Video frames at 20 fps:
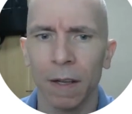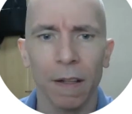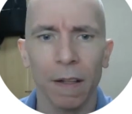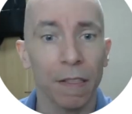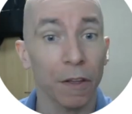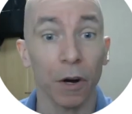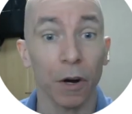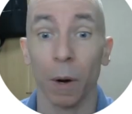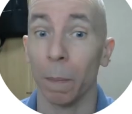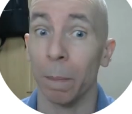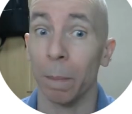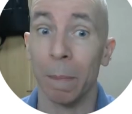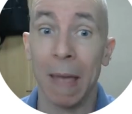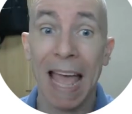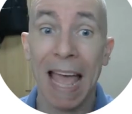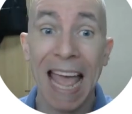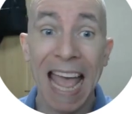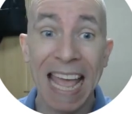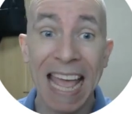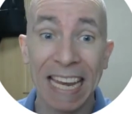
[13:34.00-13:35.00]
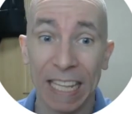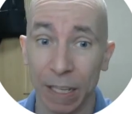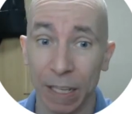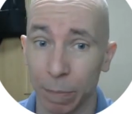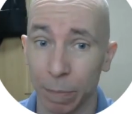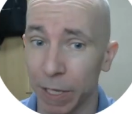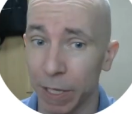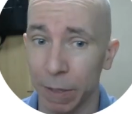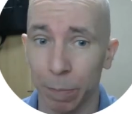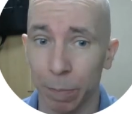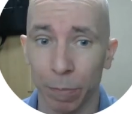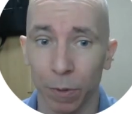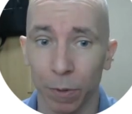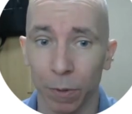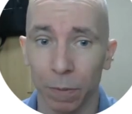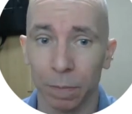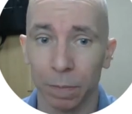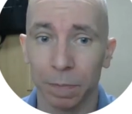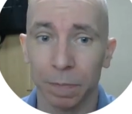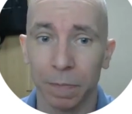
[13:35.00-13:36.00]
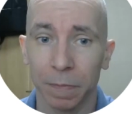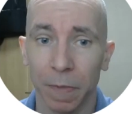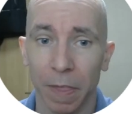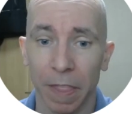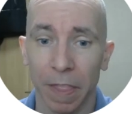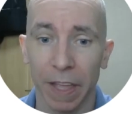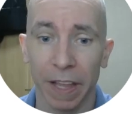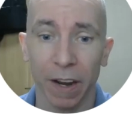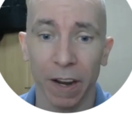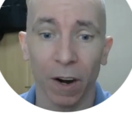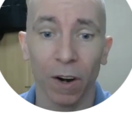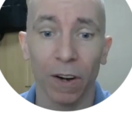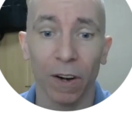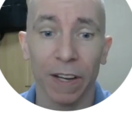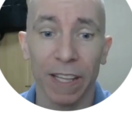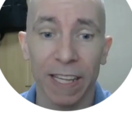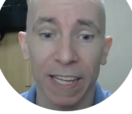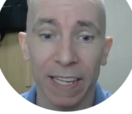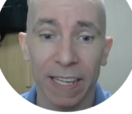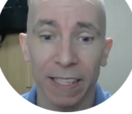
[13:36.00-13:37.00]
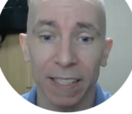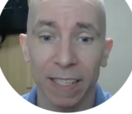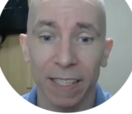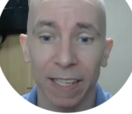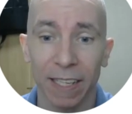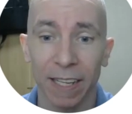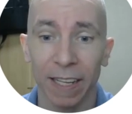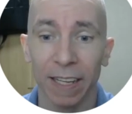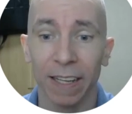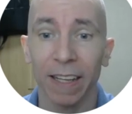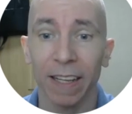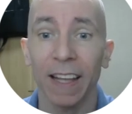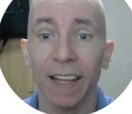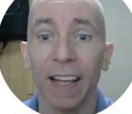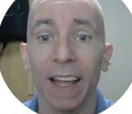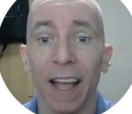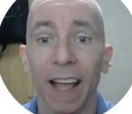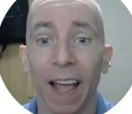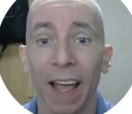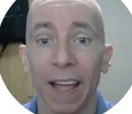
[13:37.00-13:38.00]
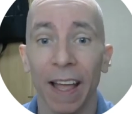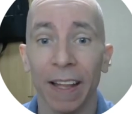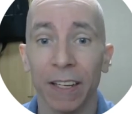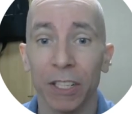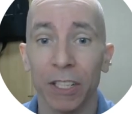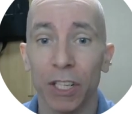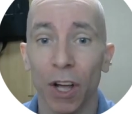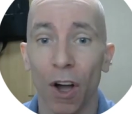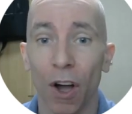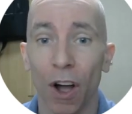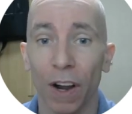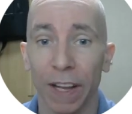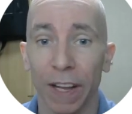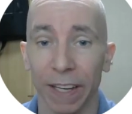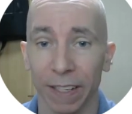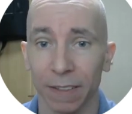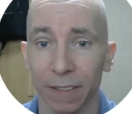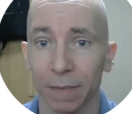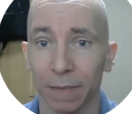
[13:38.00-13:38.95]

There are many people. They are eating and talking.